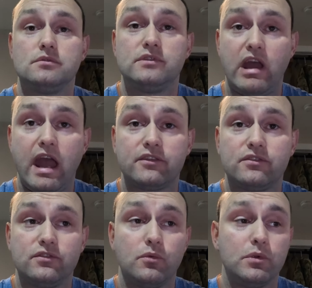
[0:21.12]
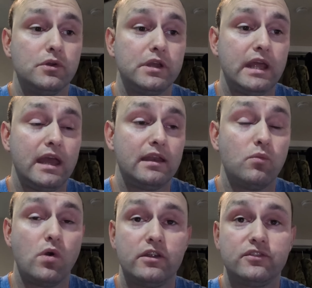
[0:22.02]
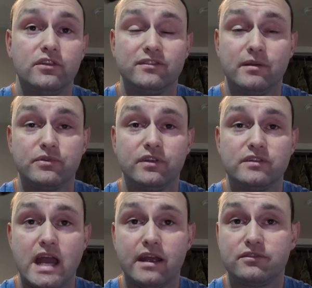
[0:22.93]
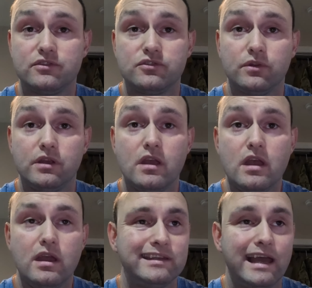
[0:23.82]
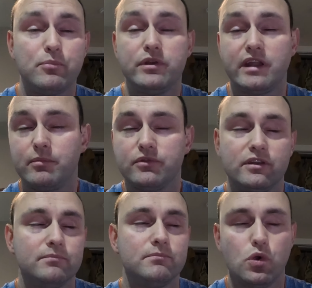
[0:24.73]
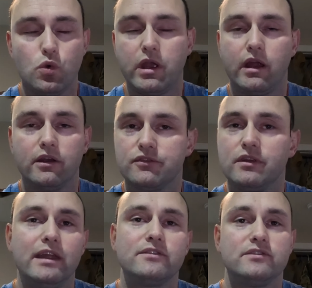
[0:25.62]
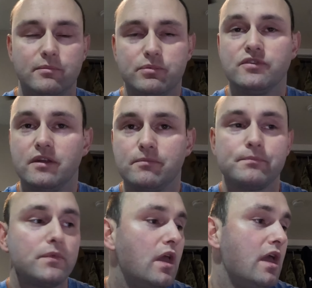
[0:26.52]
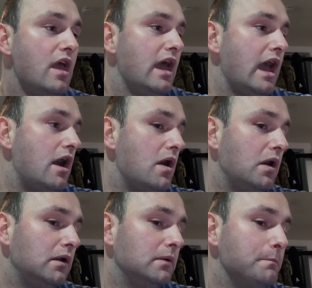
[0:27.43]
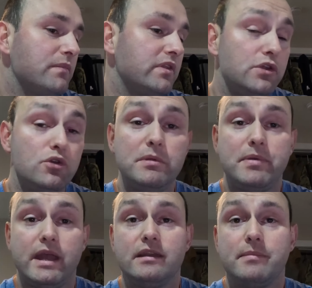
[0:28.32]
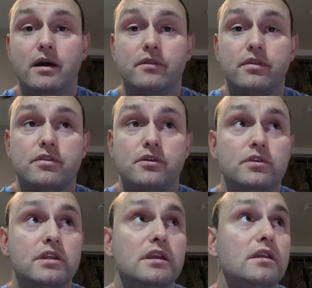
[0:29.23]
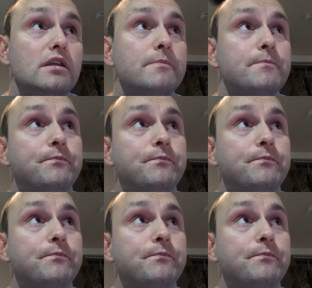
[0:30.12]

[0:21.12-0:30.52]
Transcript: tax. So we're looking at, in Washington, 10% tax essentially, 9.9%, who cares? It's 10%. You would be paying about $3,500,